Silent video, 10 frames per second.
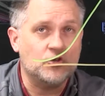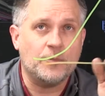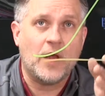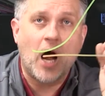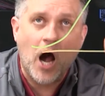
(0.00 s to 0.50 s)

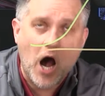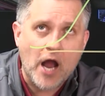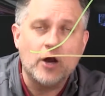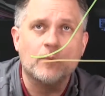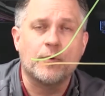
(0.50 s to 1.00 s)
should be a
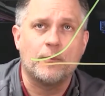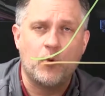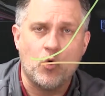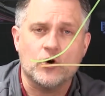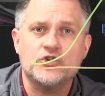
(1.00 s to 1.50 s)
higher
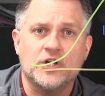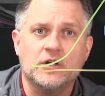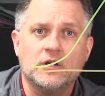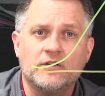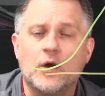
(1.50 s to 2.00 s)

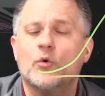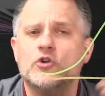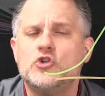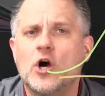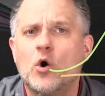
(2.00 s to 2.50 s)
proportion than
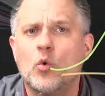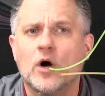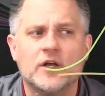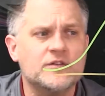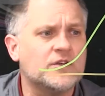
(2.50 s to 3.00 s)
what Joe
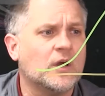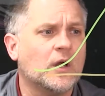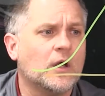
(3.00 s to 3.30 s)
was,